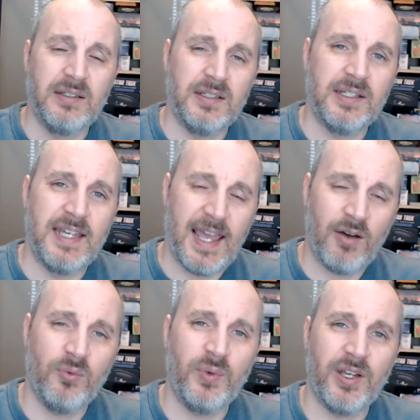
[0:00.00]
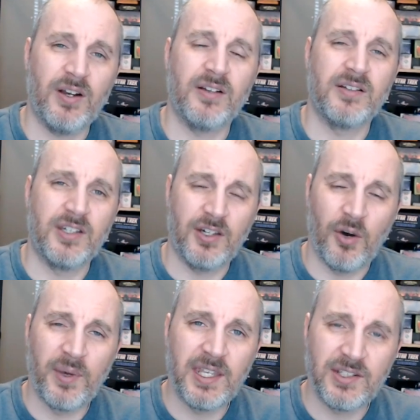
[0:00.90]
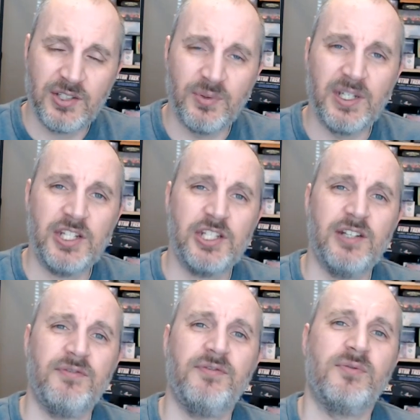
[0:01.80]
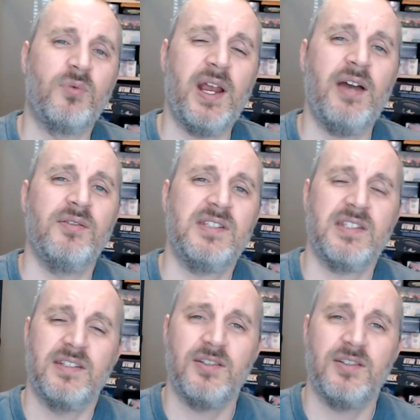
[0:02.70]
Now we are going into initiative rounds,